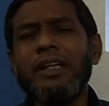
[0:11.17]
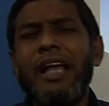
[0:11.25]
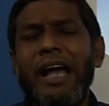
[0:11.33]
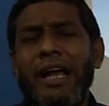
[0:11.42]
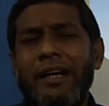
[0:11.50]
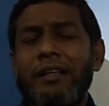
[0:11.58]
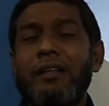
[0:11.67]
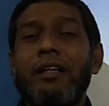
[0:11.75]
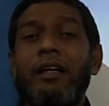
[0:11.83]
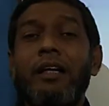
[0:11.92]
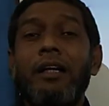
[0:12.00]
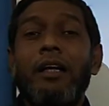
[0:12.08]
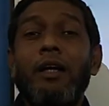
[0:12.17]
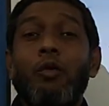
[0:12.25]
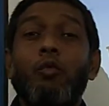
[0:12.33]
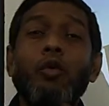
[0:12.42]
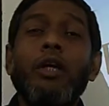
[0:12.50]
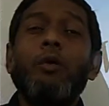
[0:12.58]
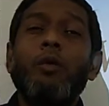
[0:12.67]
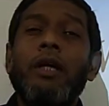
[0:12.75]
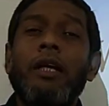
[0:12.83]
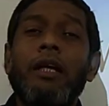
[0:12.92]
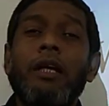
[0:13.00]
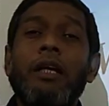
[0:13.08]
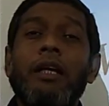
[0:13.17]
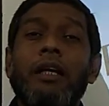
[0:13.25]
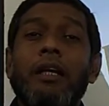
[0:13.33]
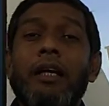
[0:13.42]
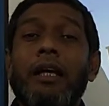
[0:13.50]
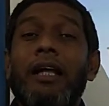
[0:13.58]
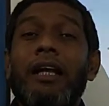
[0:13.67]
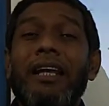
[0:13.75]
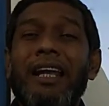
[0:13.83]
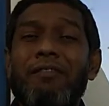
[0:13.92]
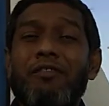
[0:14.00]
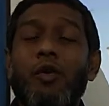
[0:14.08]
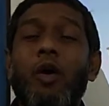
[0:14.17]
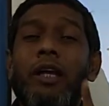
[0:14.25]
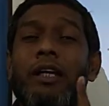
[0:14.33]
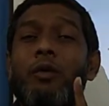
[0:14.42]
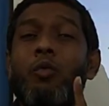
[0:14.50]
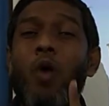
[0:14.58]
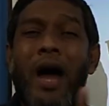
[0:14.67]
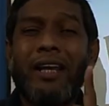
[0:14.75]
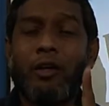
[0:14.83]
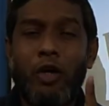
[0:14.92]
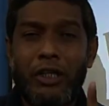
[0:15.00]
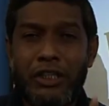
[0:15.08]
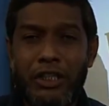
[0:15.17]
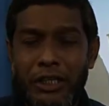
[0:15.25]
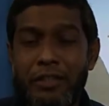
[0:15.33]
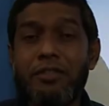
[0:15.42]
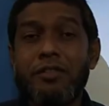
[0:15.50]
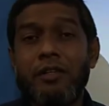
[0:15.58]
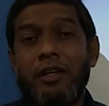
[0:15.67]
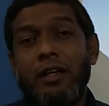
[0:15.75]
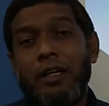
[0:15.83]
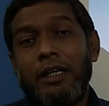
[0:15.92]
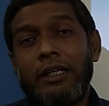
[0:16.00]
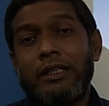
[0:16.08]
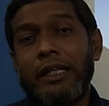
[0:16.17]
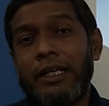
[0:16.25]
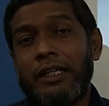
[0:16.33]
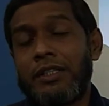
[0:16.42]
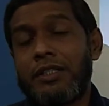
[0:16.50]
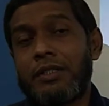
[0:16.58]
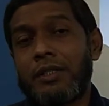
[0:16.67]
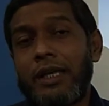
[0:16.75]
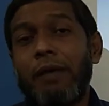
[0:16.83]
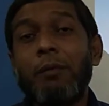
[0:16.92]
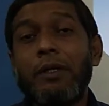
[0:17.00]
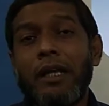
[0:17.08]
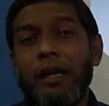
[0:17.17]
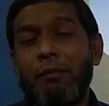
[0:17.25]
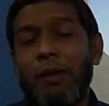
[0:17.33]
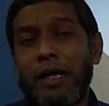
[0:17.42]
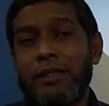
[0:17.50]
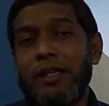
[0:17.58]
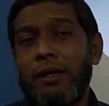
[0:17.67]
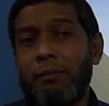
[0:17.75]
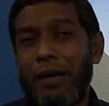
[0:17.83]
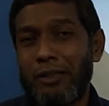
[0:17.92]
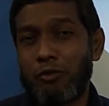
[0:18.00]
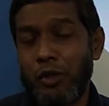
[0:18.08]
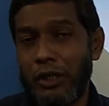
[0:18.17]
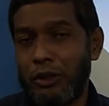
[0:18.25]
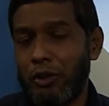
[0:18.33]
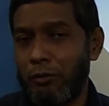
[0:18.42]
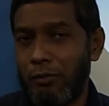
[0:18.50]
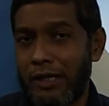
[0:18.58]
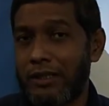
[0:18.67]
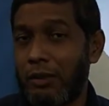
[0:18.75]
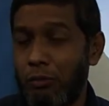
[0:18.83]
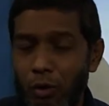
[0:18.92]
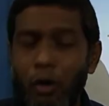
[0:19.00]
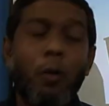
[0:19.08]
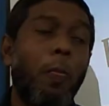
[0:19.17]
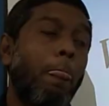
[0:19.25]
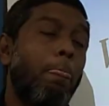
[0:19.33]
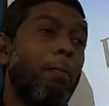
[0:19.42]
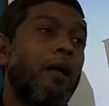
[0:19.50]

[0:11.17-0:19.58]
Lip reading: And we will left only one question, that is capital marks and punctuation marks, you know.